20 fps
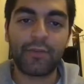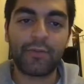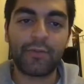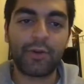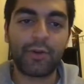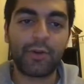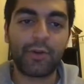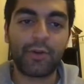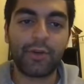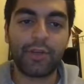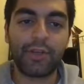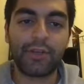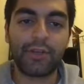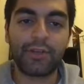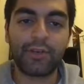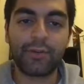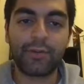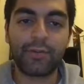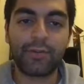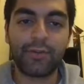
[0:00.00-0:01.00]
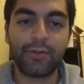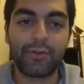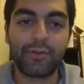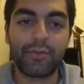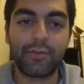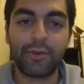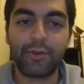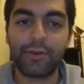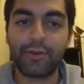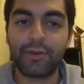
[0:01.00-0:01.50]
We go to interpreter
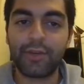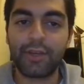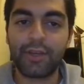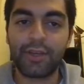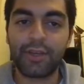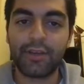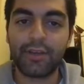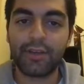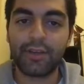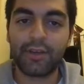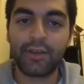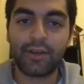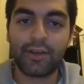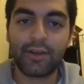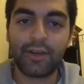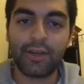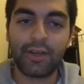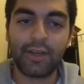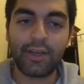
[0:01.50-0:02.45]
mode here,